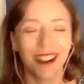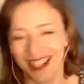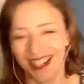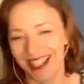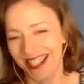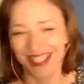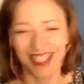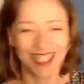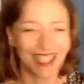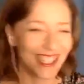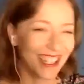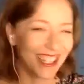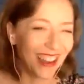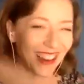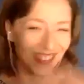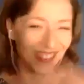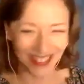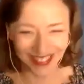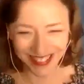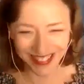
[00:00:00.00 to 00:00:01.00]
It's like,
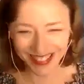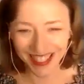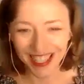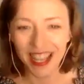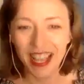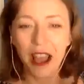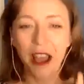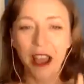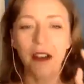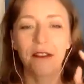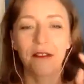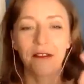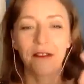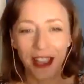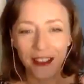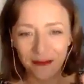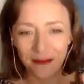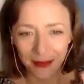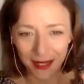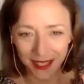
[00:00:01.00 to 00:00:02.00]
no,
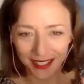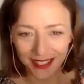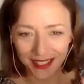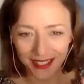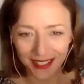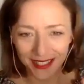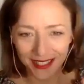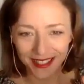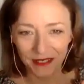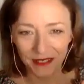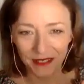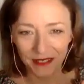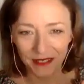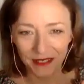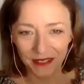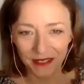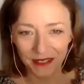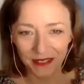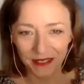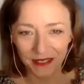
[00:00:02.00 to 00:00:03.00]
5 minutes. Put
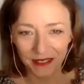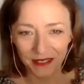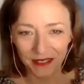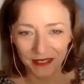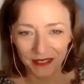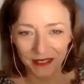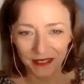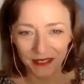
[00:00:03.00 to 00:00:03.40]
5 minutes